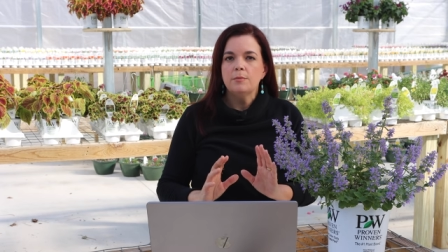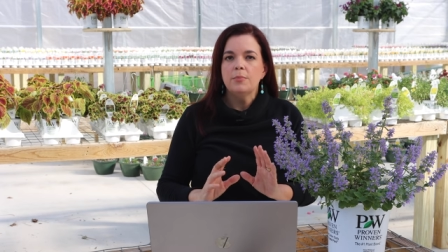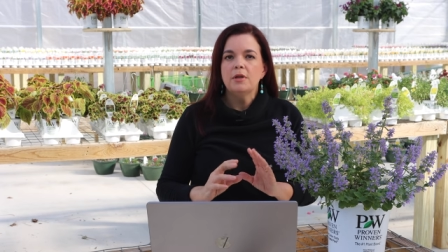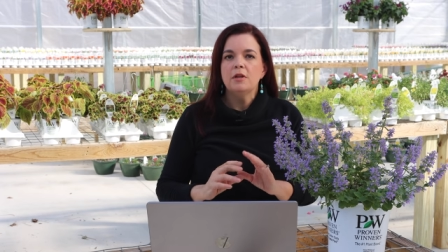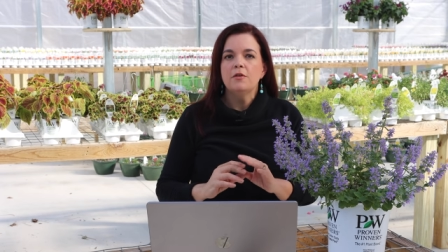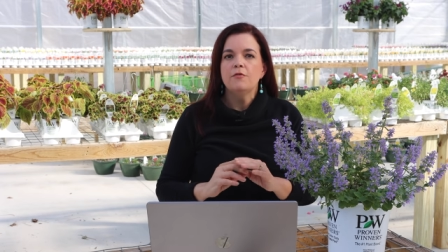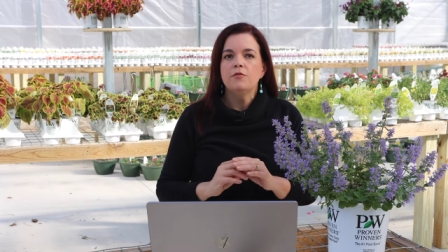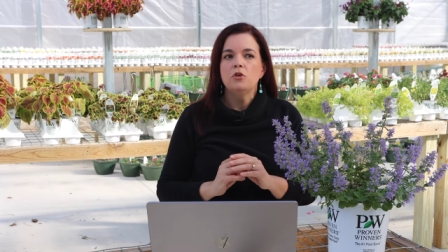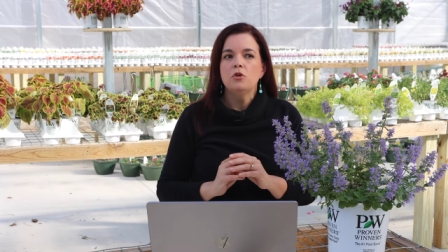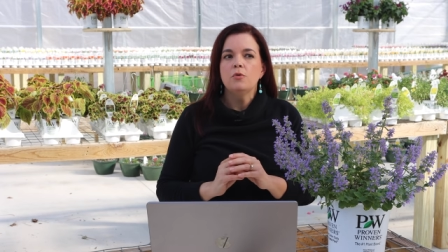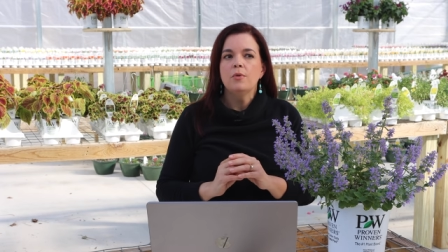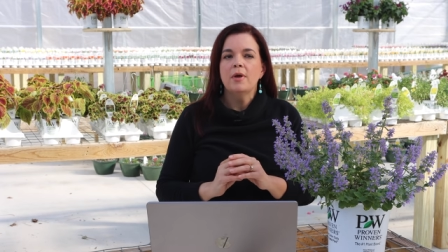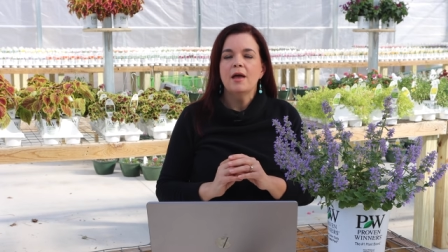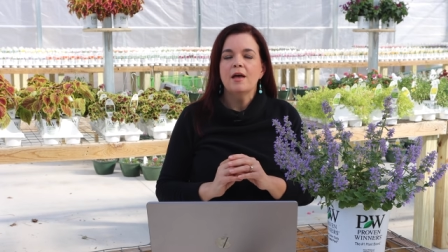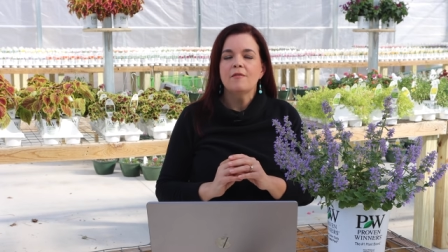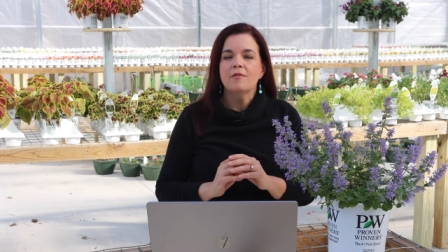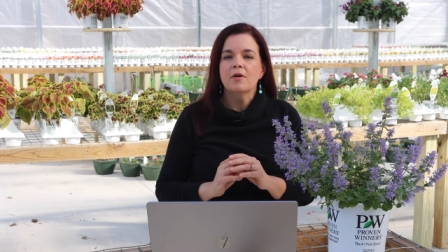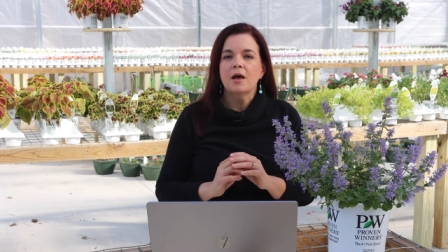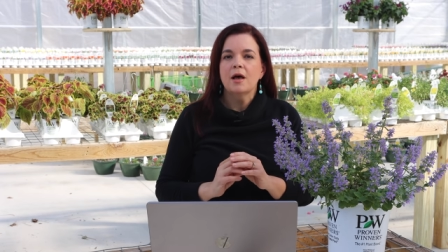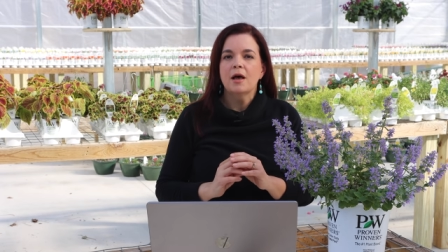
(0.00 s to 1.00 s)
but if you
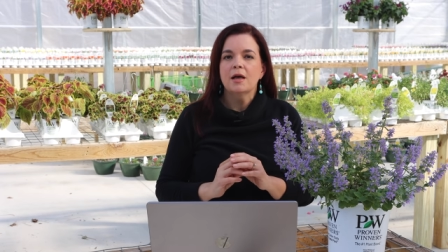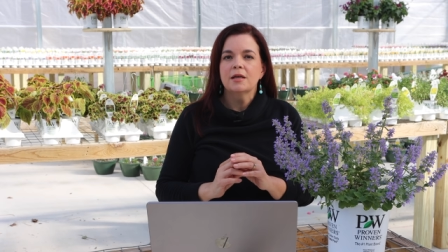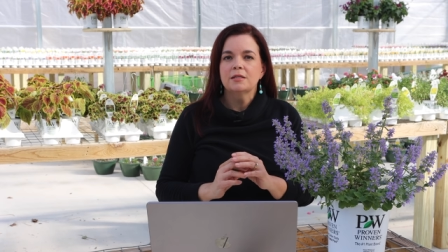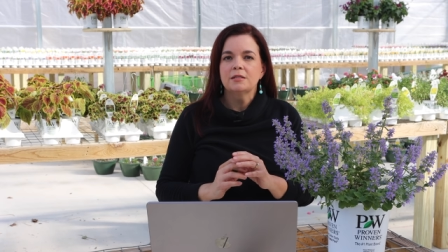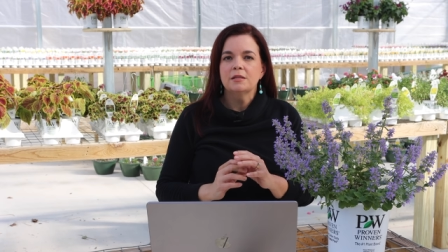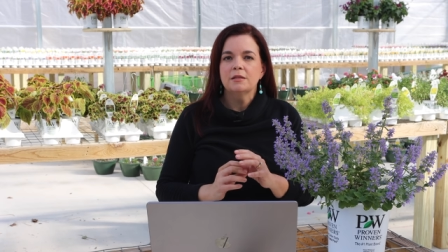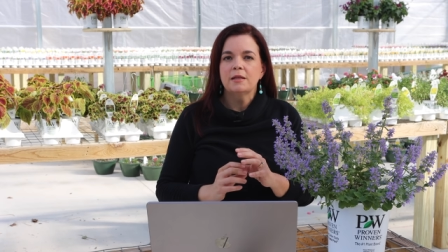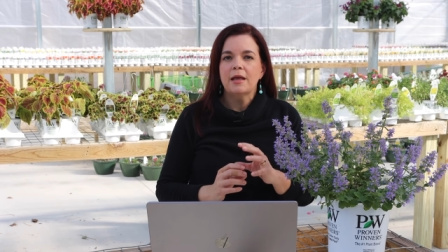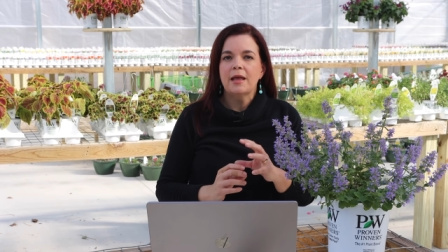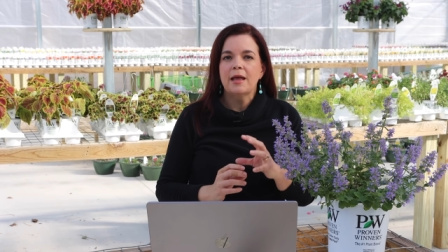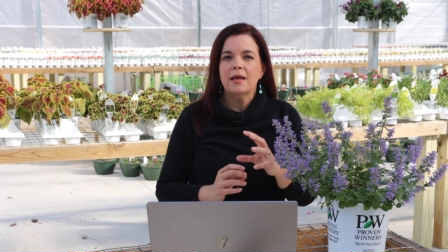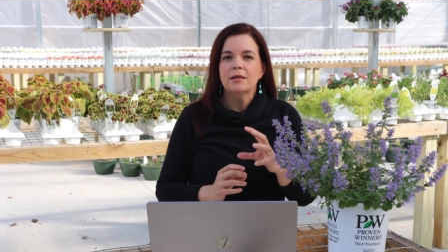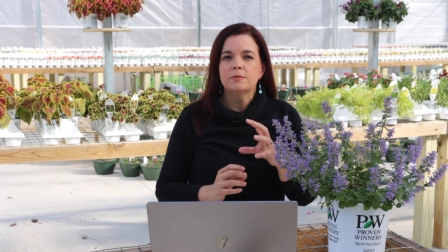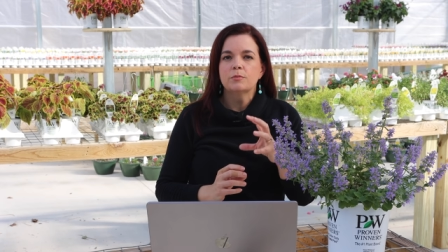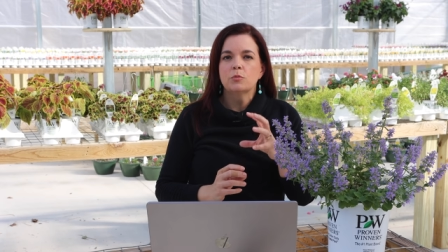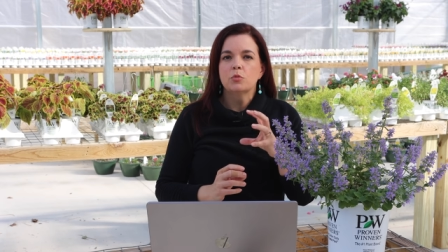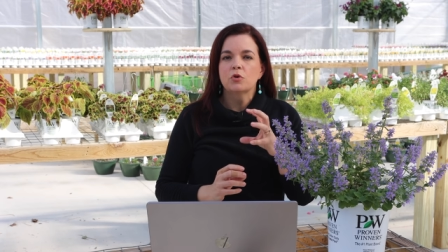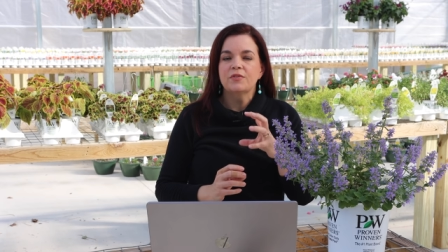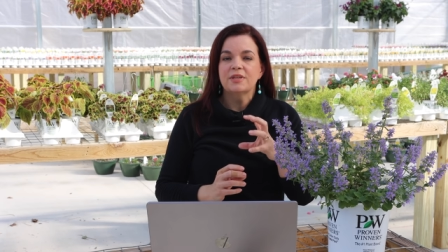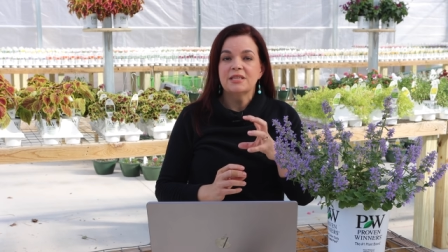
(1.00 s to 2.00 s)
have a hosta that has
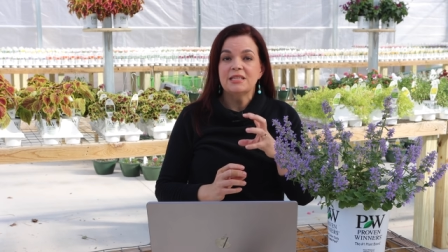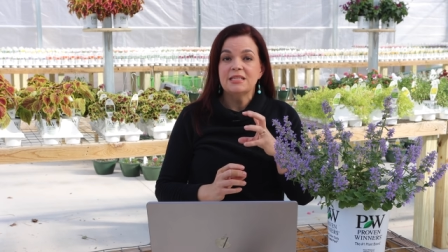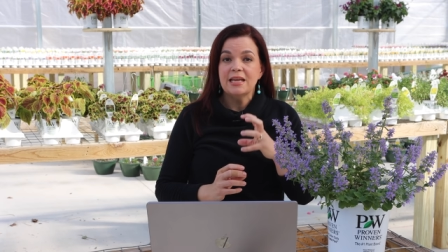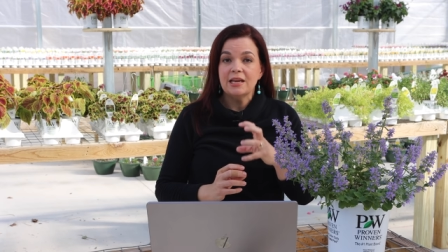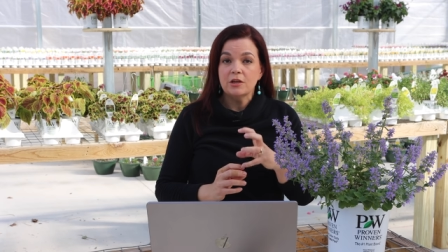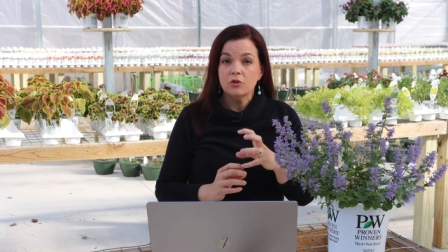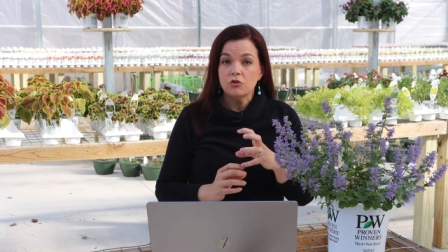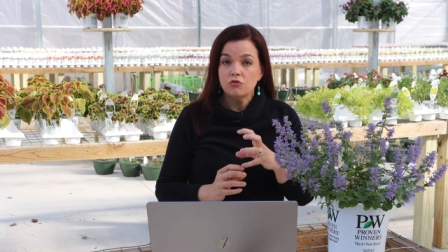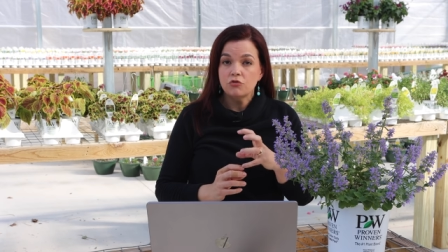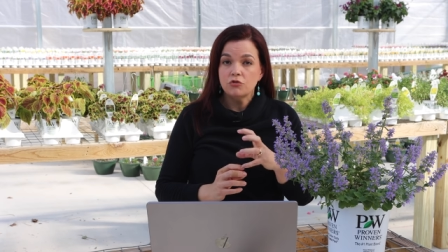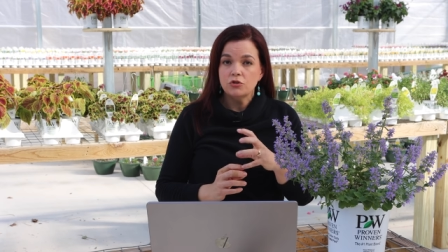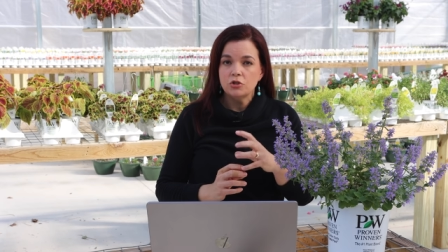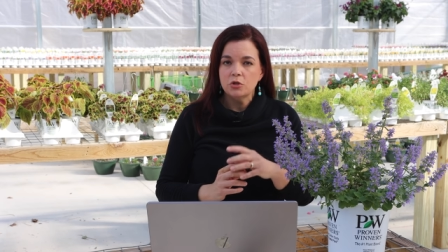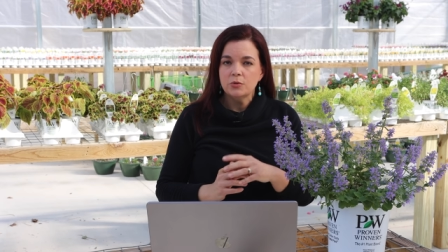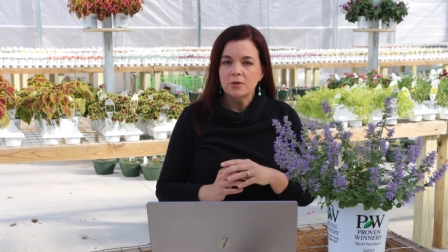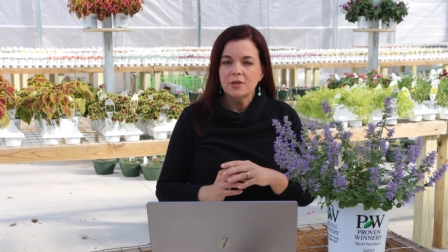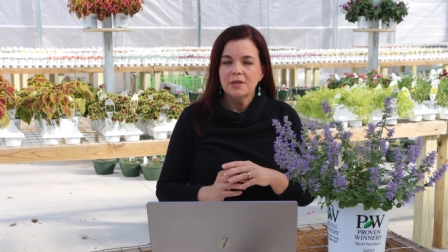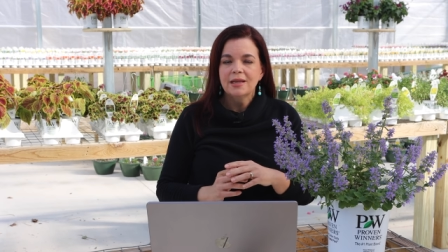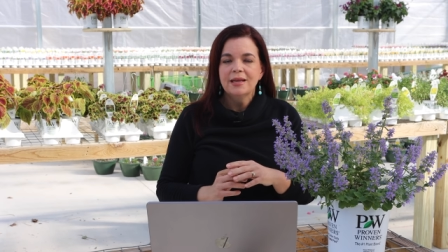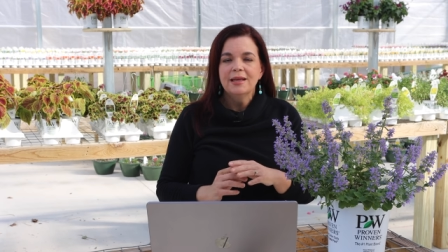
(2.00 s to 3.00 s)
more of a texture to
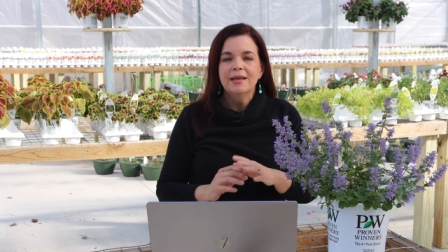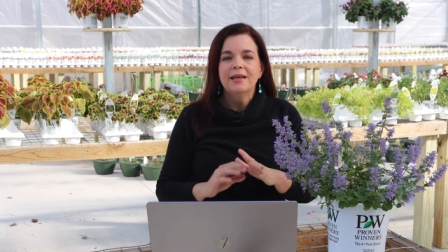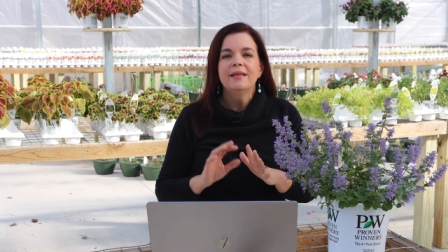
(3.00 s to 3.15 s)
it,